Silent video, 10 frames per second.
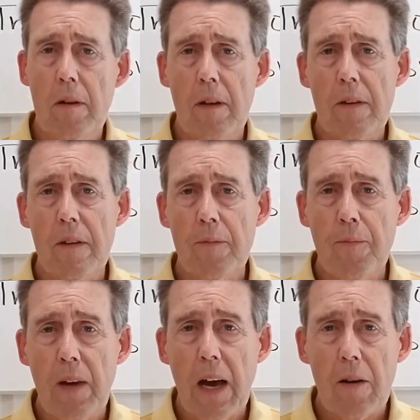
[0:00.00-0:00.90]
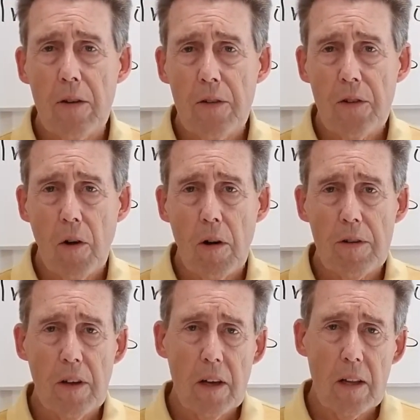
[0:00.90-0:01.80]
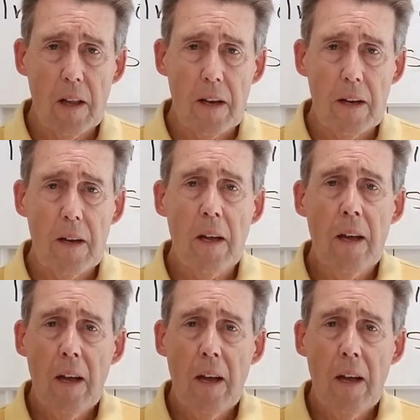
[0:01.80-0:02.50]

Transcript: is if values are articulated